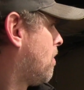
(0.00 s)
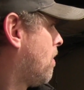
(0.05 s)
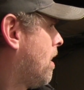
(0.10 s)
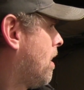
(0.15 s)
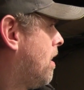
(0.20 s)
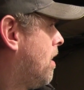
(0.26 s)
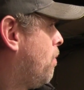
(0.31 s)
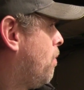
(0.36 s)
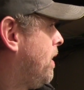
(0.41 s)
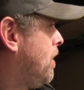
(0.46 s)

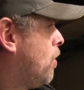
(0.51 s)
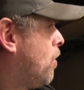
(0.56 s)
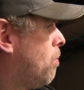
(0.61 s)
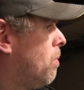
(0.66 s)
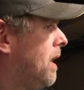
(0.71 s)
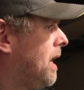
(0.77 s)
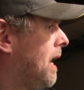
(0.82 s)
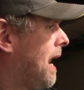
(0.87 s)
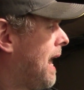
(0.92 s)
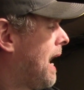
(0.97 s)
Uh, we
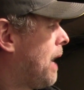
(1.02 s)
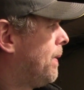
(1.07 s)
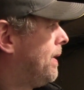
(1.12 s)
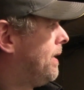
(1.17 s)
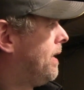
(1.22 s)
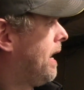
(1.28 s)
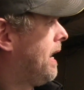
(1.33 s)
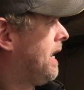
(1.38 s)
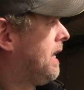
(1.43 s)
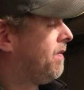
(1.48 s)
normally allow a
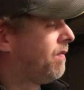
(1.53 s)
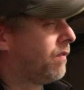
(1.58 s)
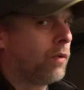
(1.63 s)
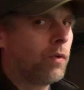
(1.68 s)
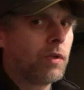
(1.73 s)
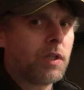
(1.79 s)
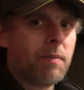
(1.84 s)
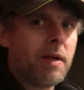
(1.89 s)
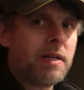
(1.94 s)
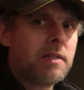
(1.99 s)
day
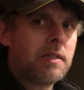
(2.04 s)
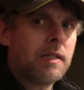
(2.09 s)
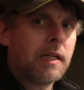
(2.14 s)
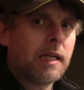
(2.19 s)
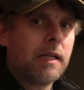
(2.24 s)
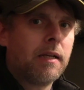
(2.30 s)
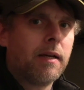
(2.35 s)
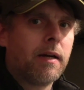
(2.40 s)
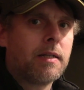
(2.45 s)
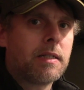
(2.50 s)
for domestic
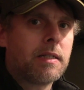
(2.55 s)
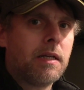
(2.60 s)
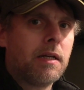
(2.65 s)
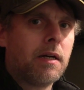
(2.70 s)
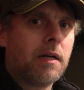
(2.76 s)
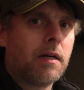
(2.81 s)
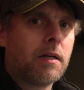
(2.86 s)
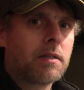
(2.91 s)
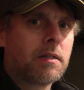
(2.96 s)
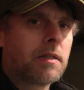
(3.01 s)

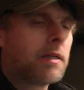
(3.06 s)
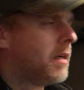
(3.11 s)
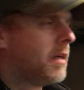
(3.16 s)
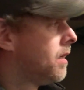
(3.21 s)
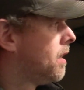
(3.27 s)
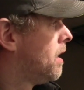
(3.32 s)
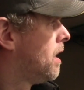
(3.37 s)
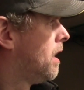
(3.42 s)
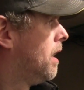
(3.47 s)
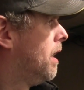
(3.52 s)
EICRs.
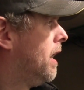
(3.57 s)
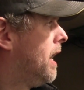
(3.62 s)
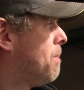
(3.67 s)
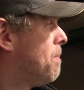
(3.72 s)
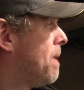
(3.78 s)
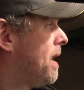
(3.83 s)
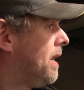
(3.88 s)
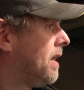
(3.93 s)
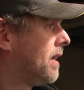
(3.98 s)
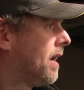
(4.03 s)
Uh, in
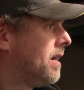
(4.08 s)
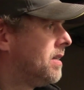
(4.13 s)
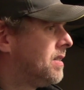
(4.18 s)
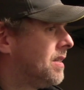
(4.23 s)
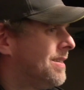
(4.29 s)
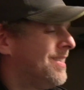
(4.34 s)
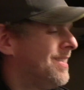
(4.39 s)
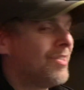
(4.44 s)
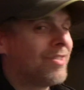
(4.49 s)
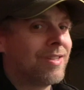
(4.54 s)
many
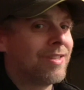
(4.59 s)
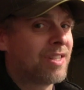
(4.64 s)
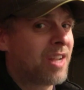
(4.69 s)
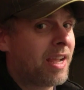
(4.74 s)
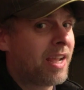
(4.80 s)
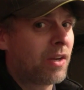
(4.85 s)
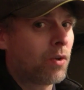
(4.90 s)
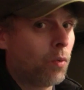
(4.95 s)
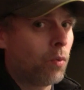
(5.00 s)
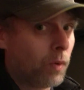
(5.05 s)
cases, it doesn't
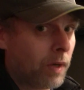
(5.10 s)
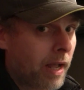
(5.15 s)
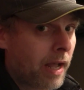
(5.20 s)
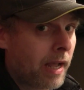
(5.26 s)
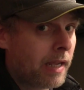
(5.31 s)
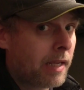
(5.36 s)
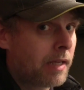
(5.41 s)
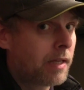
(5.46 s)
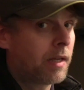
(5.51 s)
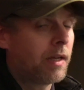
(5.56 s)
take all
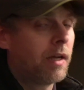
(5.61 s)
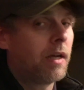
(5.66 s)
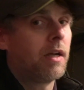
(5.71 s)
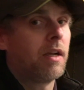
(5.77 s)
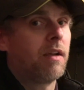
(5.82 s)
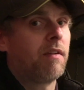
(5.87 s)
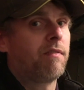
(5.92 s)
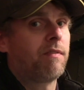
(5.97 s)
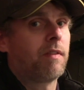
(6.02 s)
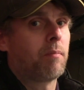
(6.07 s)
day uh,
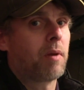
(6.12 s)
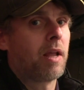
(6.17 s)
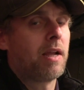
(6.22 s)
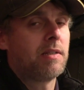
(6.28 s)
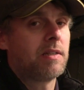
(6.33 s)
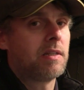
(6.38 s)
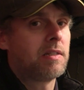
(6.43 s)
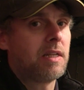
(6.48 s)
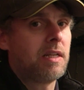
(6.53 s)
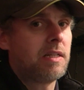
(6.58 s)
if the
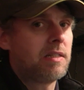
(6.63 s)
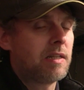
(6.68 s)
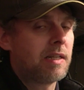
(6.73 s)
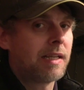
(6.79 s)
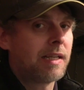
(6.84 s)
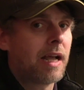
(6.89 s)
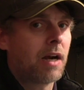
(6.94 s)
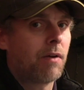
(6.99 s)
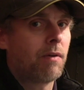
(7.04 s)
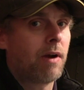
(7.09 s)
place is easy to
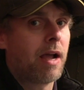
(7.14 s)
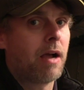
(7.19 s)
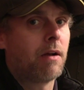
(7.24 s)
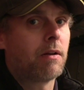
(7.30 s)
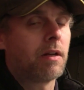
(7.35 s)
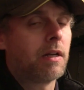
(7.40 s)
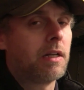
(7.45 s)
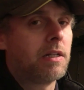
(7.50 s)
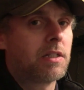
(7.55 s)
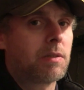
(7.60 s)
get
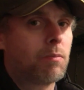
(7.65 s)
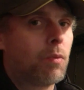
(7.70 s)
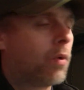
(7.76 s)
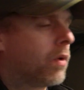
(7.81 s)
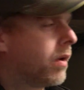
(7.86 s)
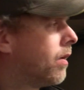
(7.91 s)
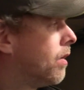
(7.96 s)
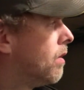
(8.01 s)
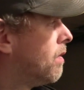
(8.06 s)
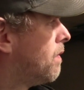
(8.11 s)
around and it's
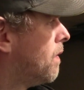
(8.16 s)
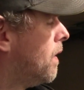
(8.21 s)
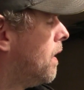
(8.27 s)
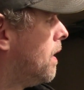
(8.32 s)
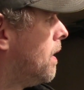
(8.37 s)
small enough.